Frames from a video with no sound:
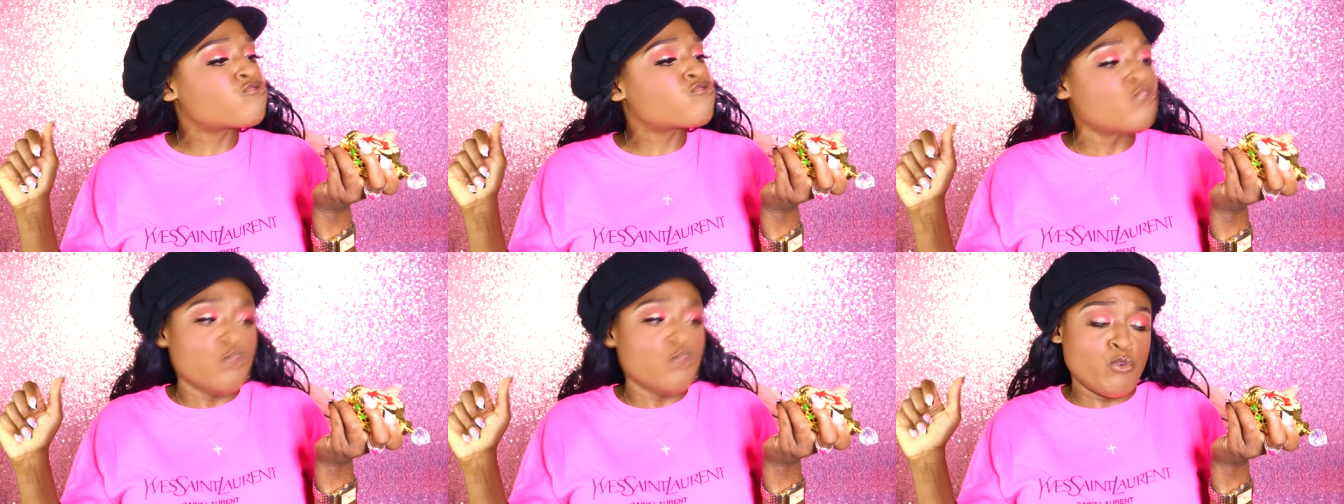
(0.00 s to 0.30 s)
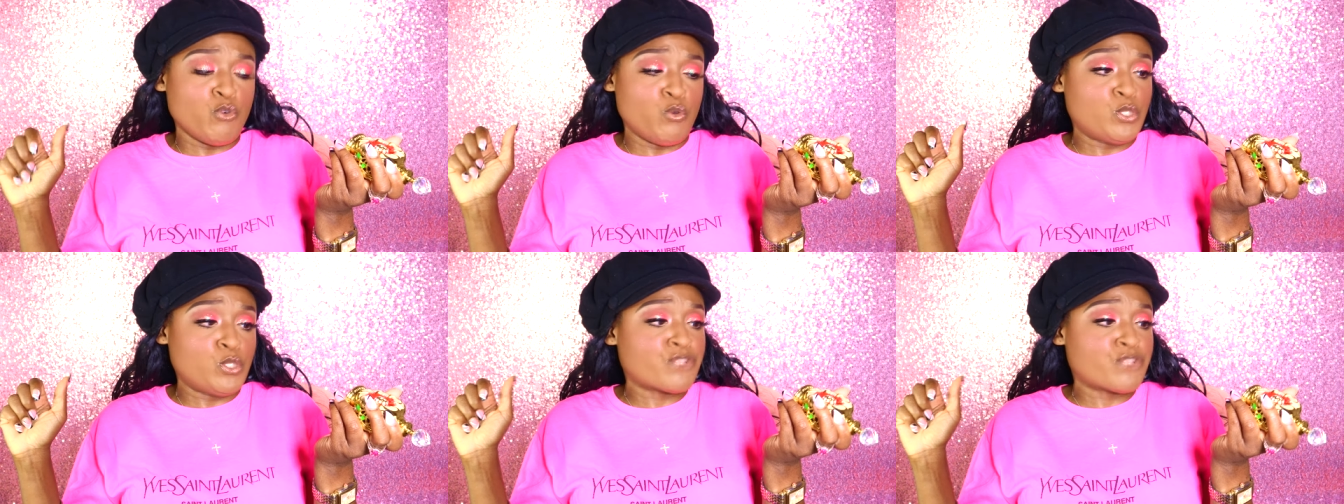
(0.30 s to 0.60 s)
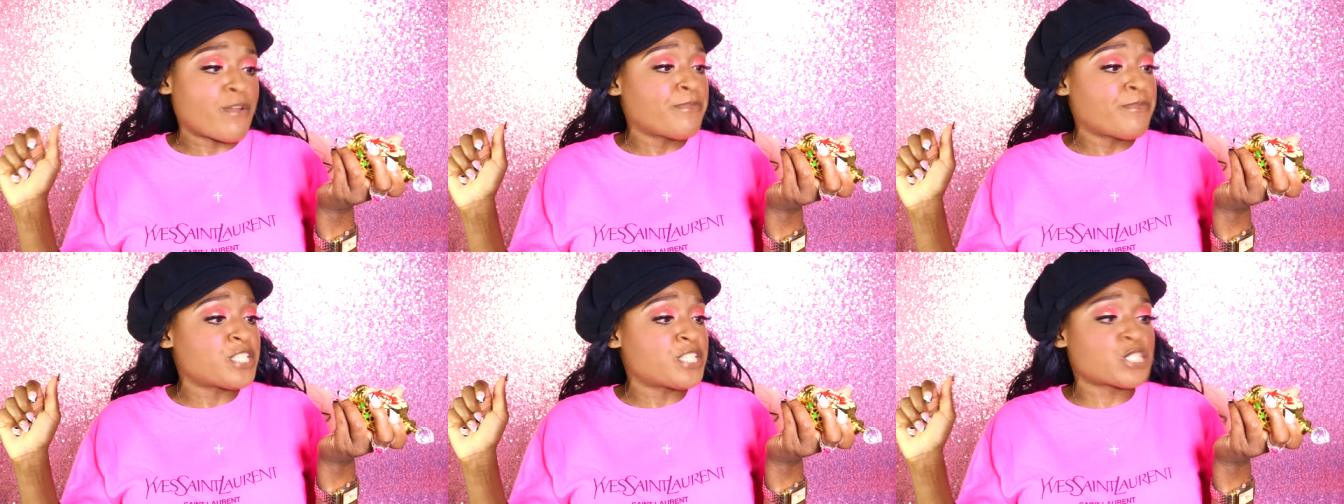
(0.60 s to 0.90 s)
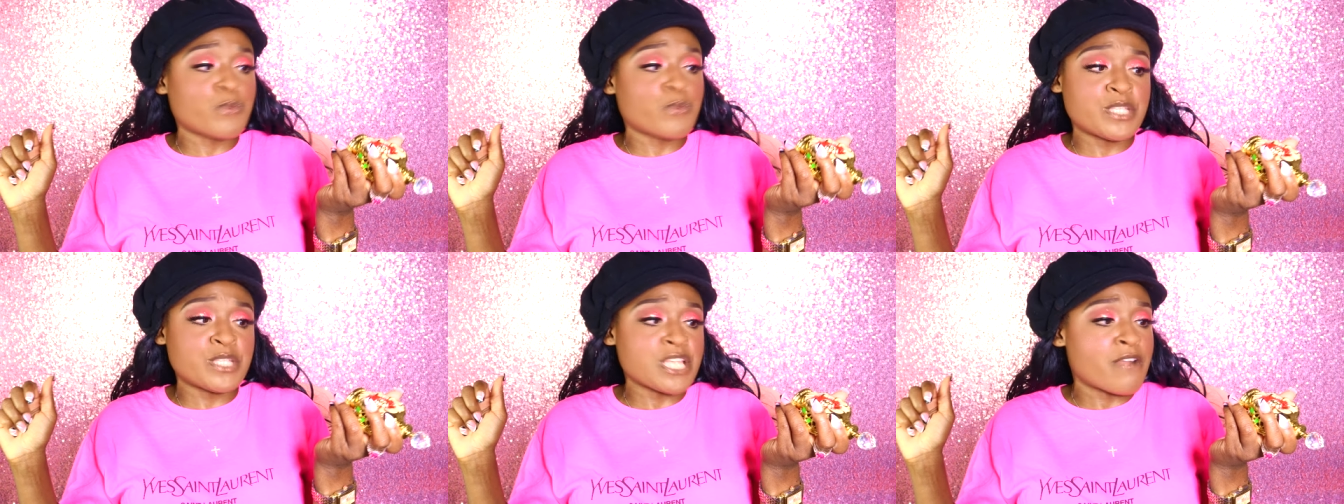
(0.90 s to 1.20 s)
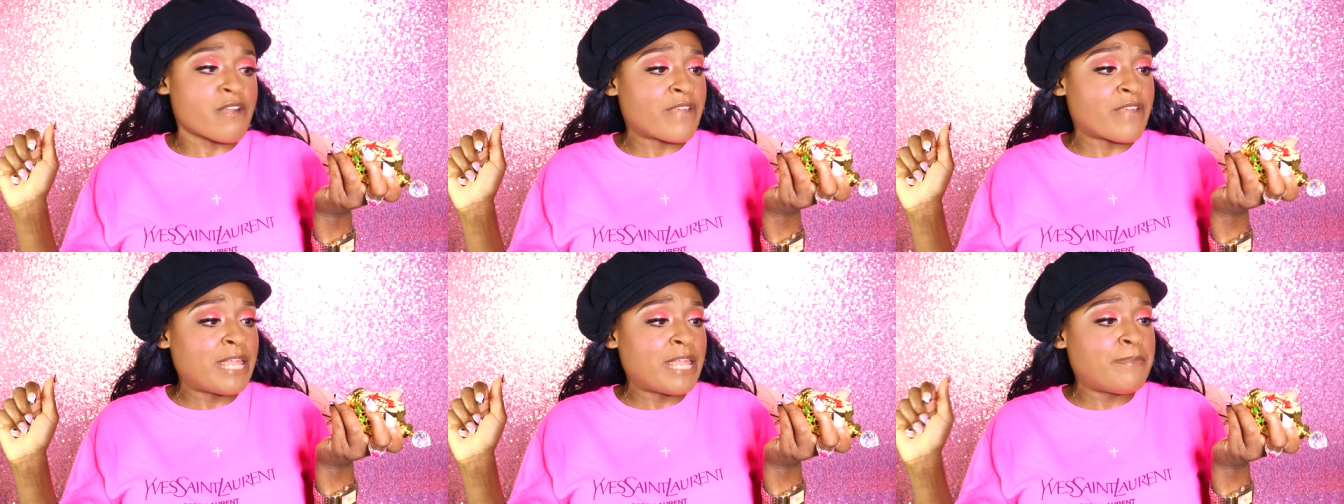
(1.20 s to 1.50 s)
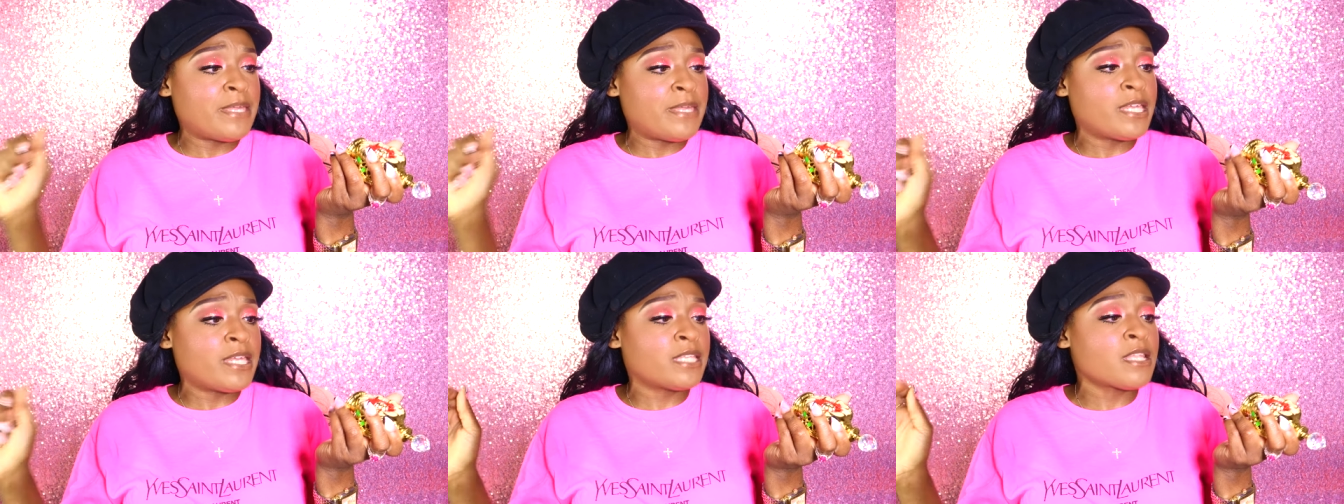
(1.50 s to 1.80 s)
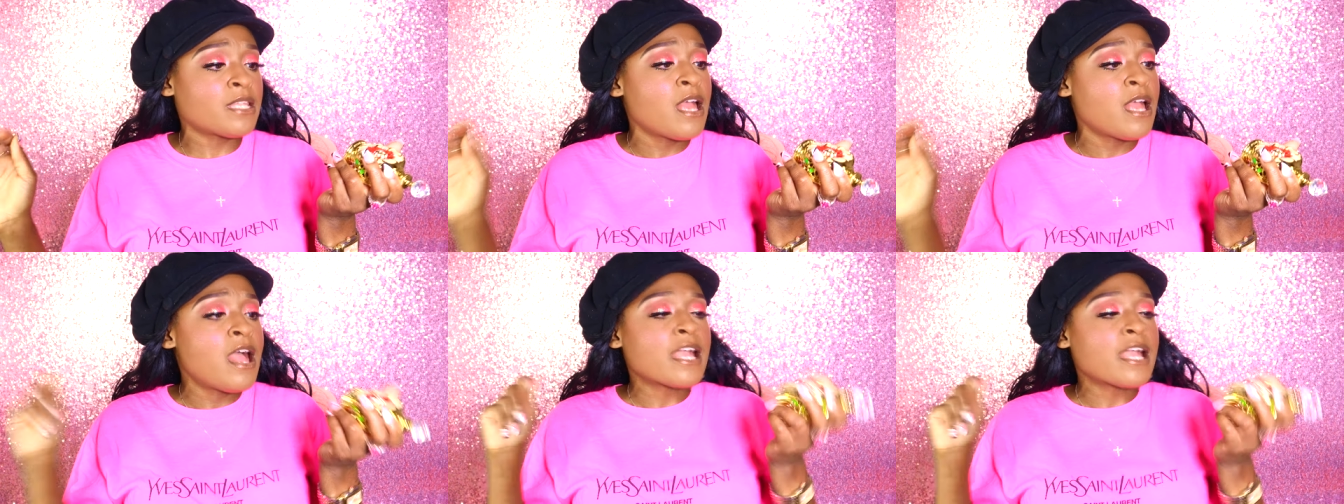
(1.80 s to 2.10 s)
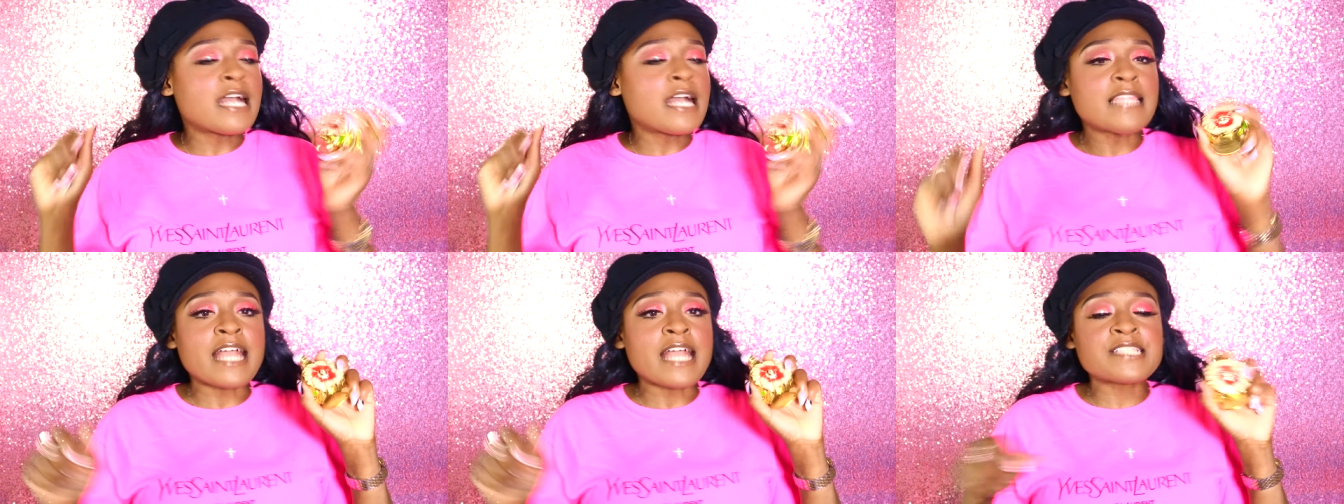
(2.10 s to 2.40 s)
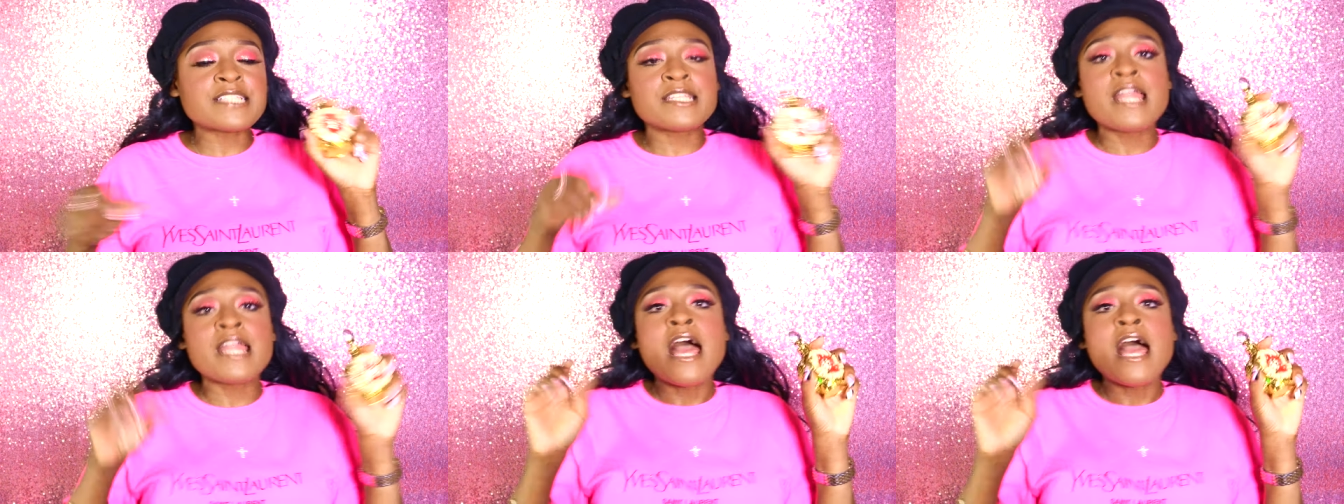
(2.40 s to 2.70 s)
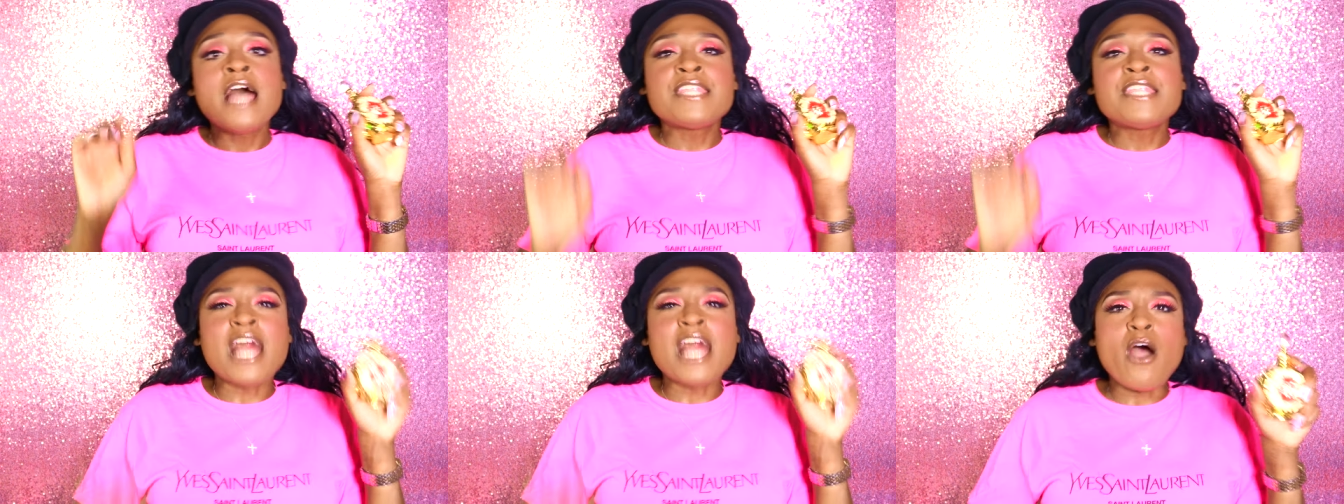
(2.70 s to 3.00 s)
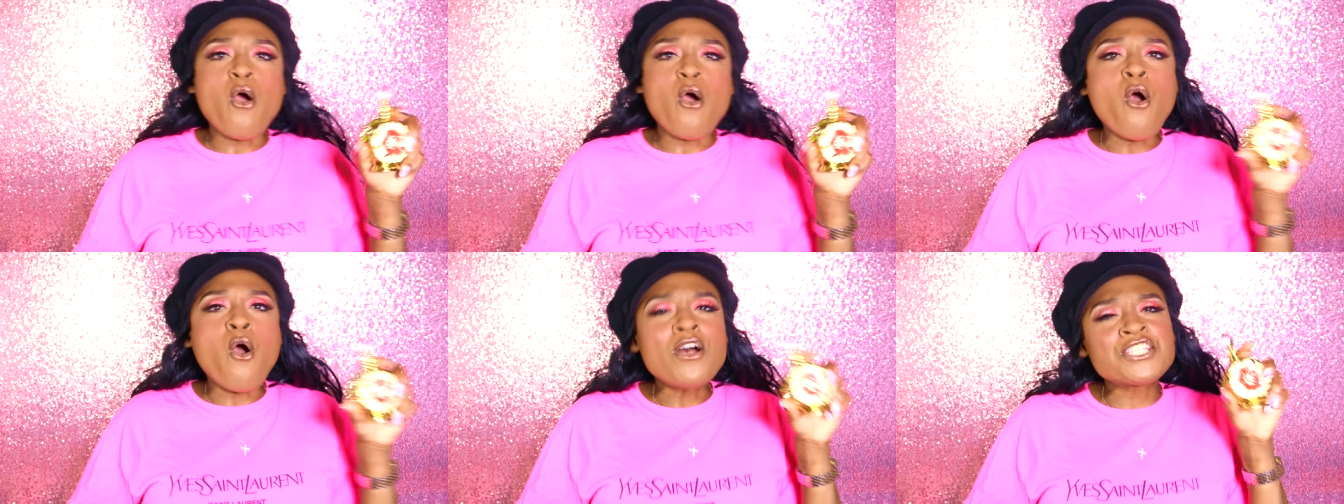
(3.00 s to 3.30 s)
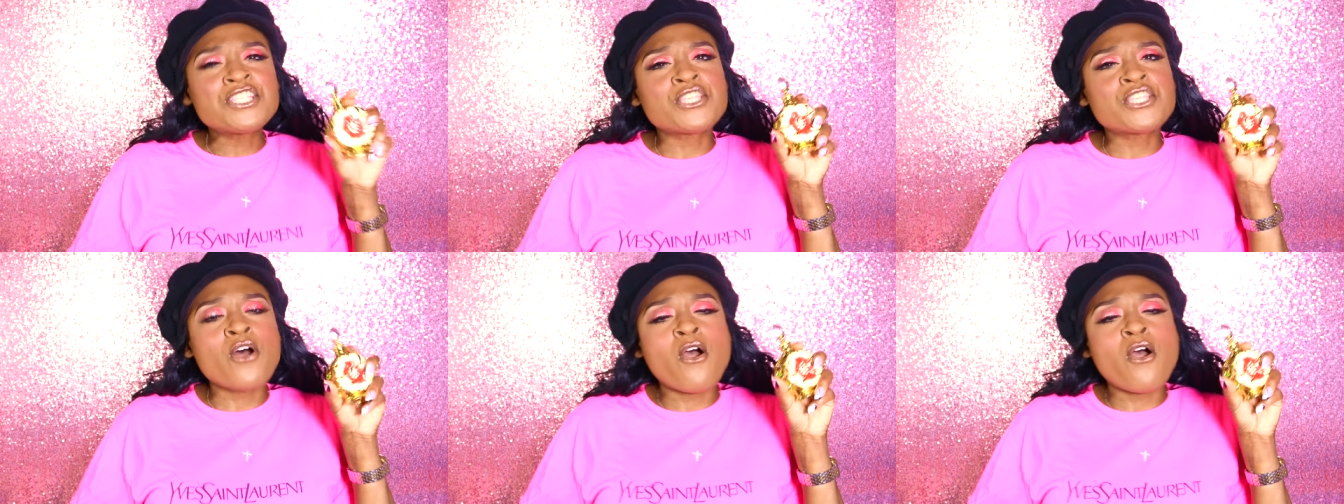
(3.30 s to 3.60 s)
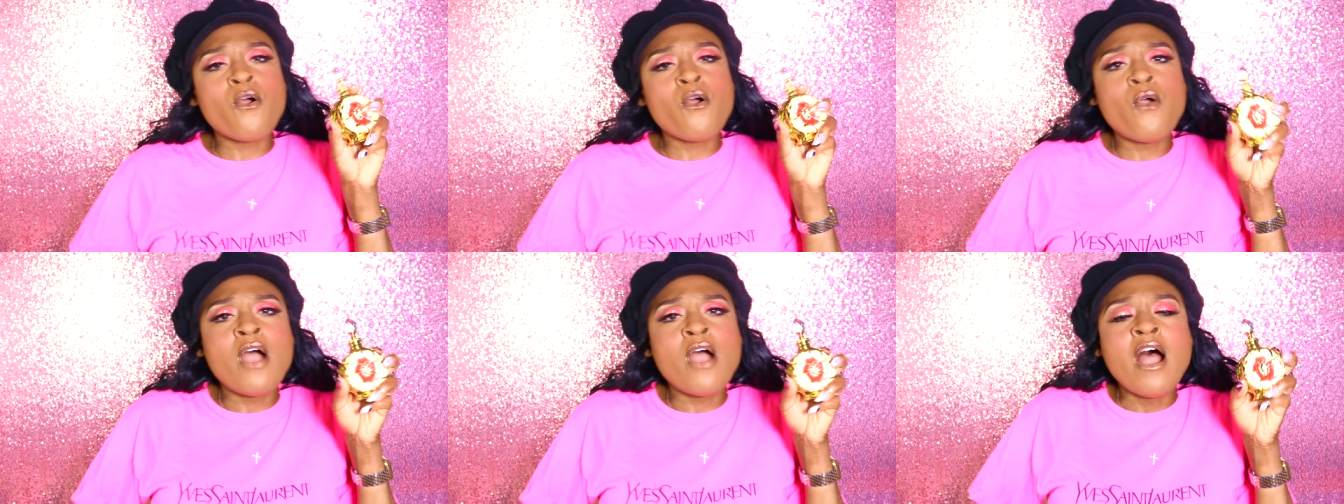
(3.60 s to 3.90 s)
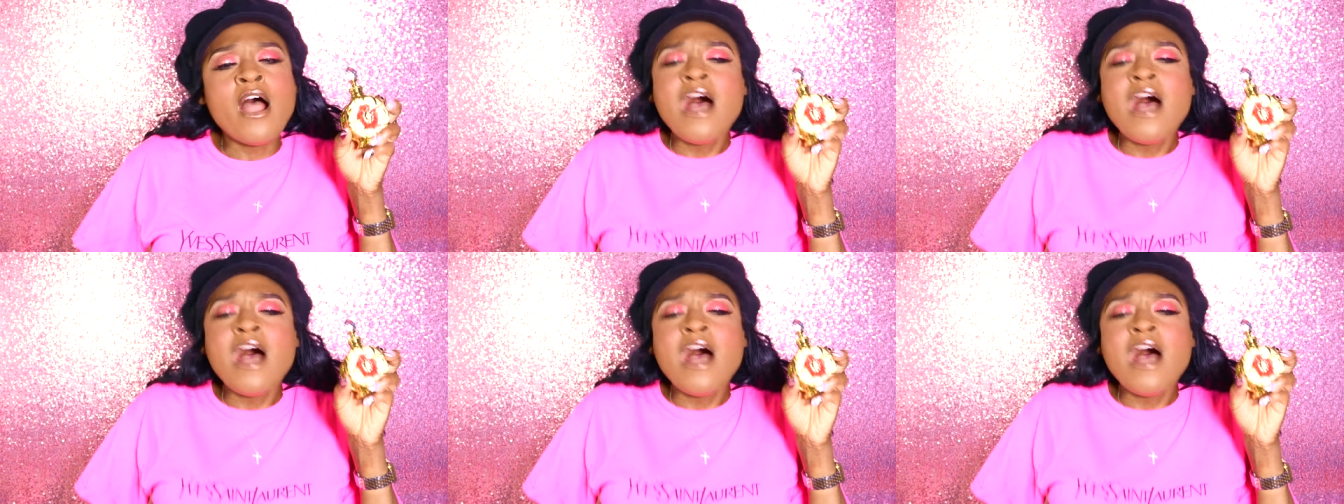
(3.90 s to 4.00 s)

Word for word: Rouge from the Swiss Arabian collection. Now, also,